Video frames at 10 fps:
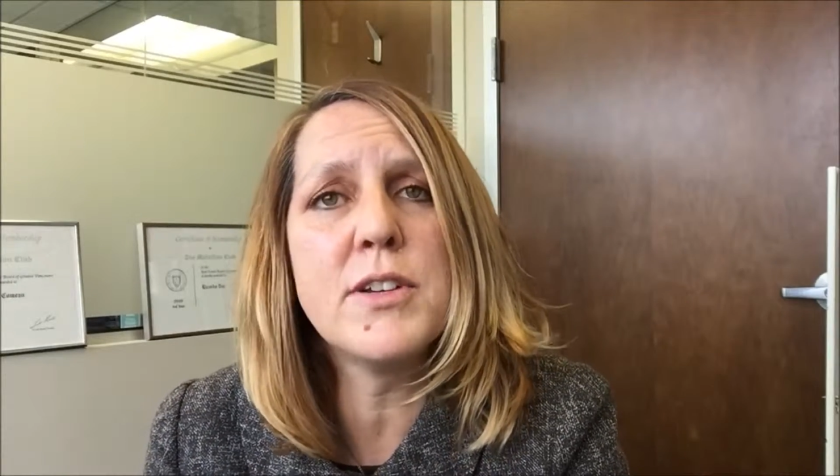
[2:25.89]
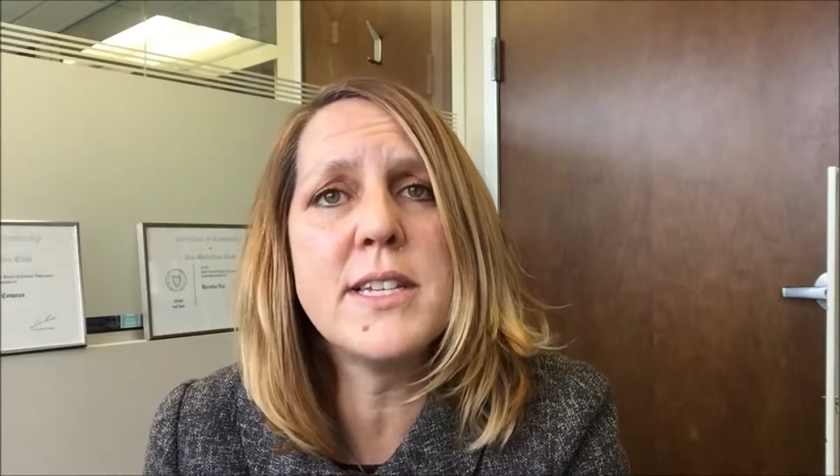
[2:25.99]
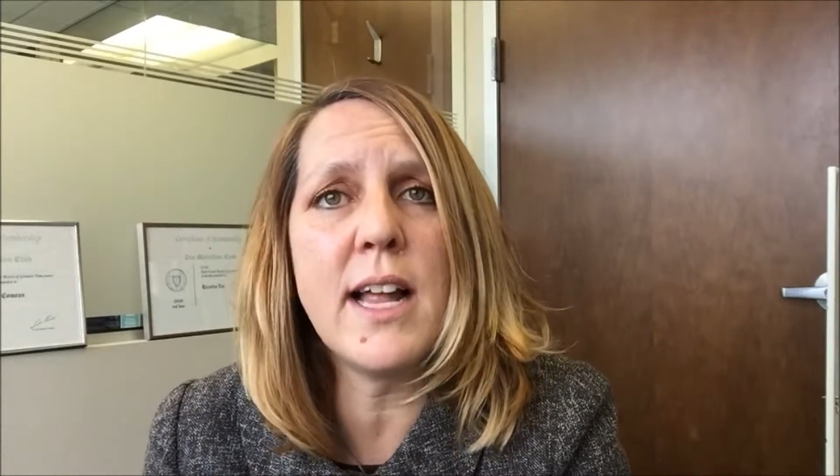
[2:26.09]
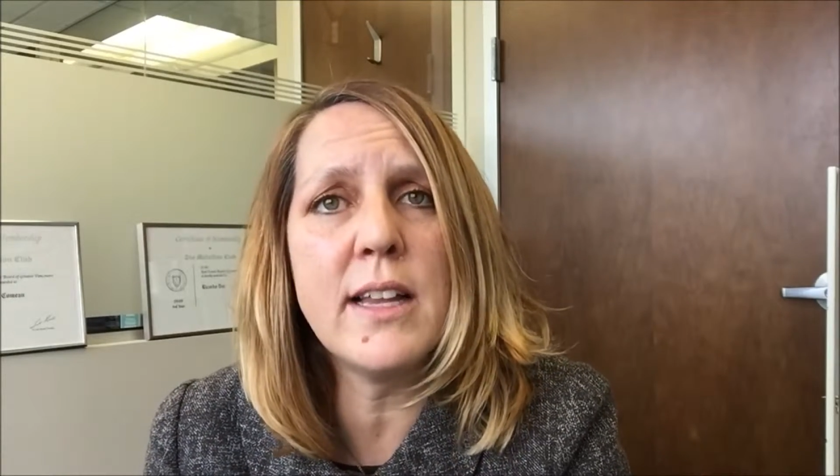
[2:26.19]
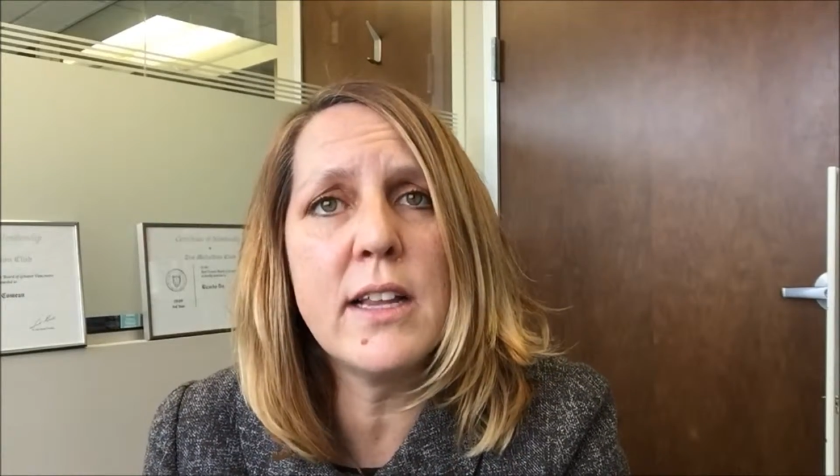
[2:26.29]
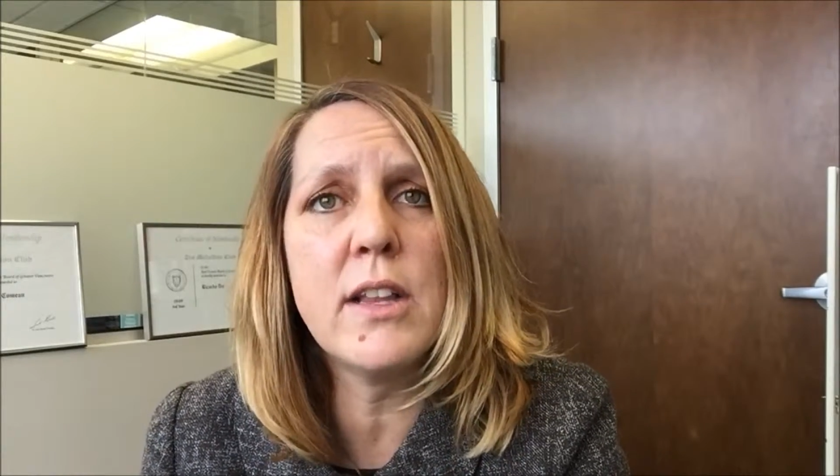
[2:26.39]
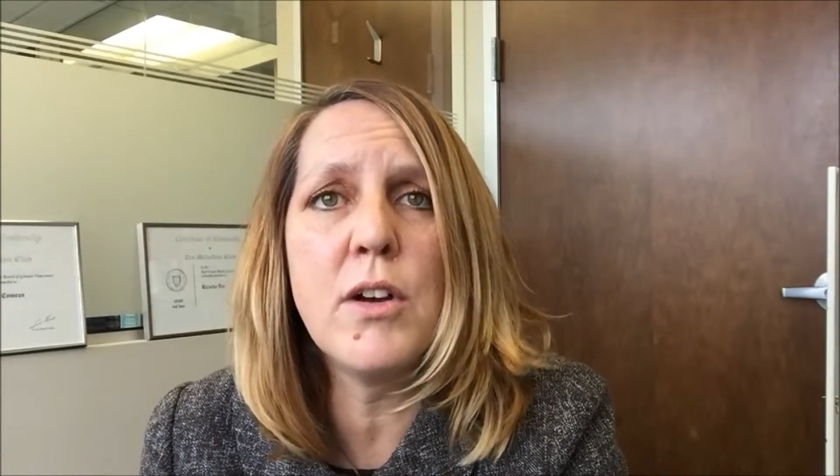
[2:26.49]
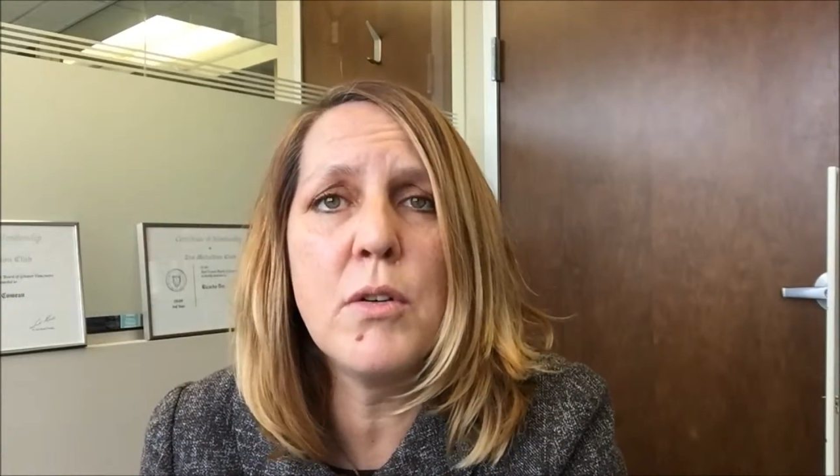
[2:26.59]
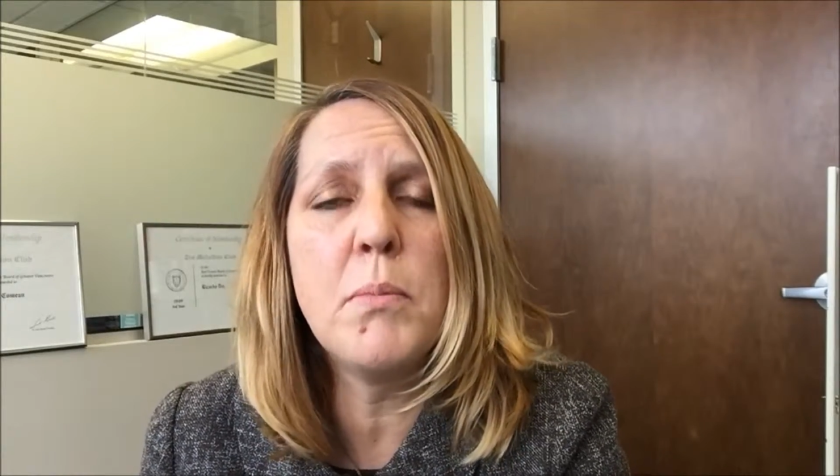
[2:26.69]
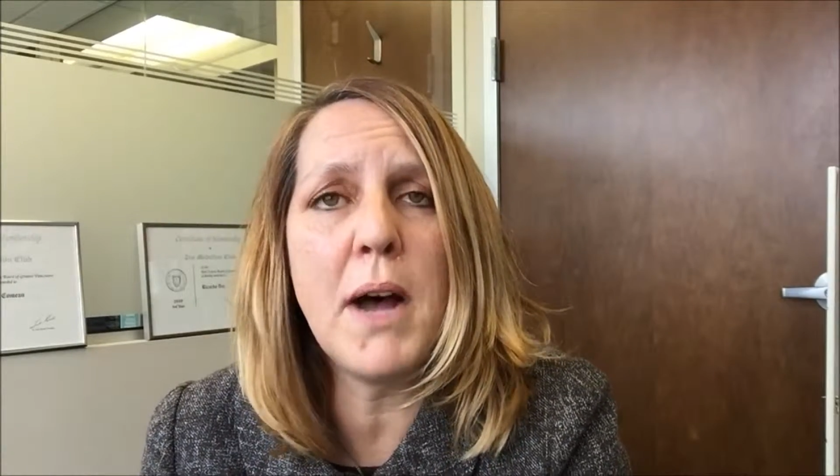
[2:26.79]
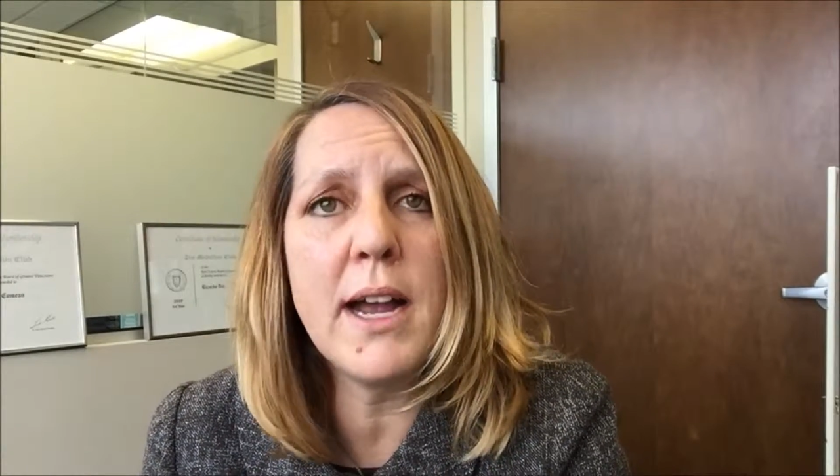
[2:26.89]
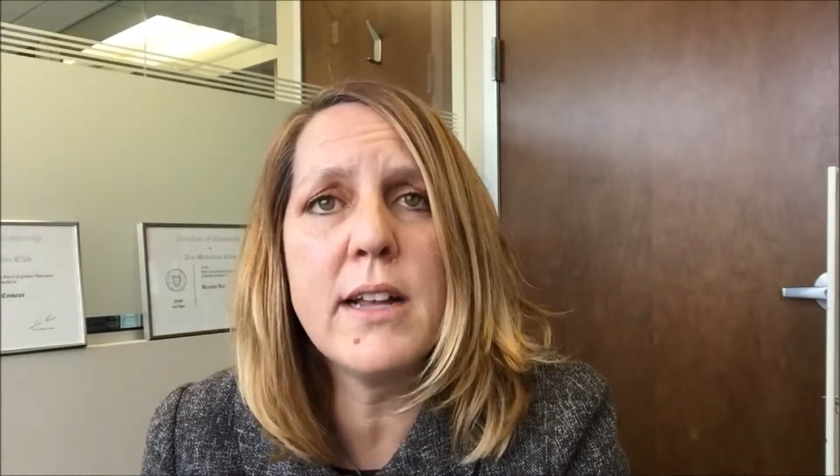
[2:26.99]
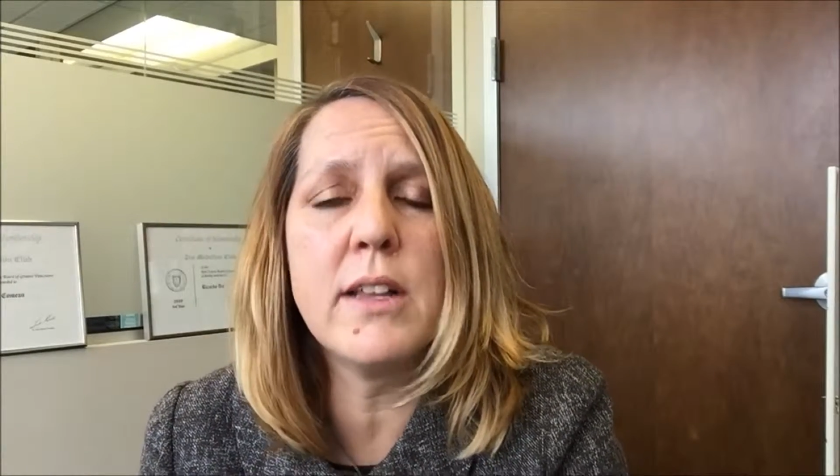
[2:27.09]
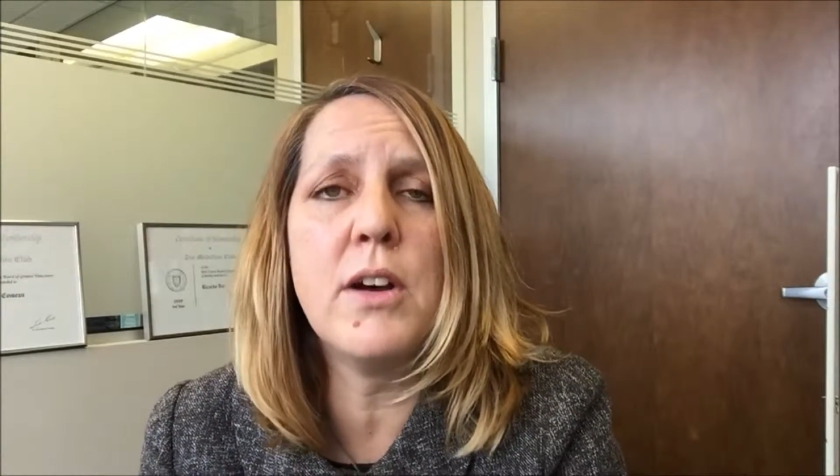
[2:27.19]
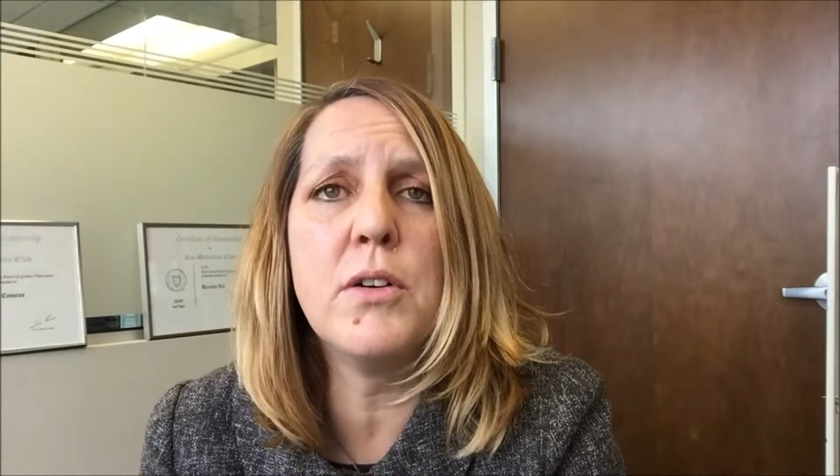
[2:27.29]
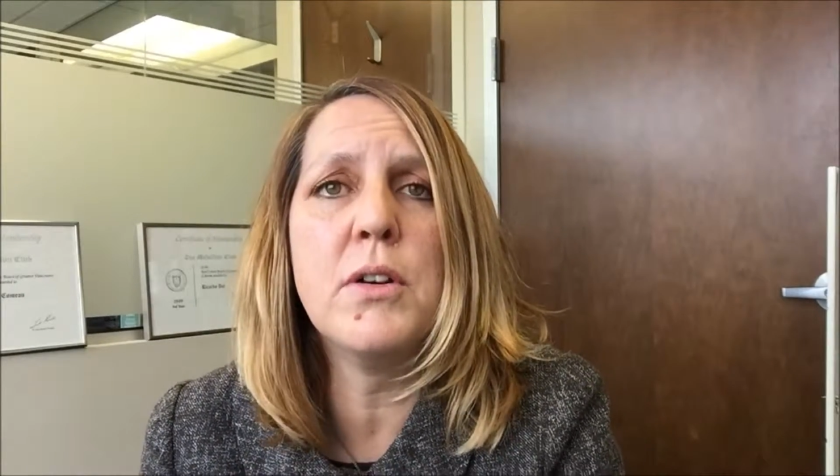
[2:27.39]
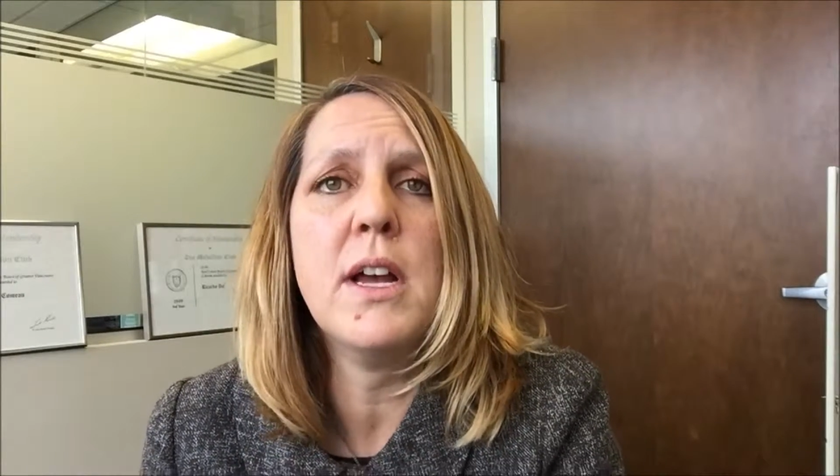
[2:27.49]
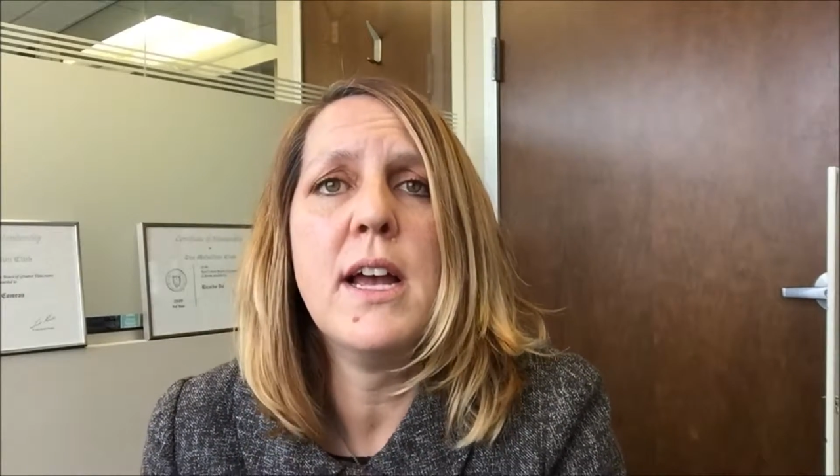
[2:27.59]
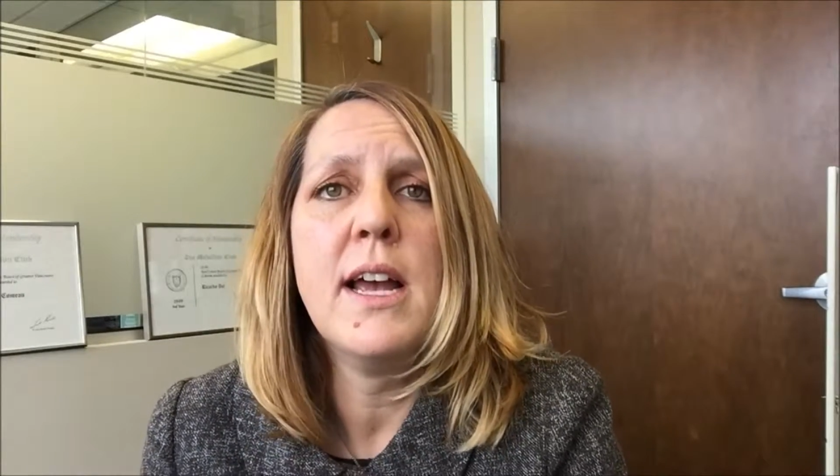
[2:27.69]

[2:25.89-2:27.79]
or selling low, buying low.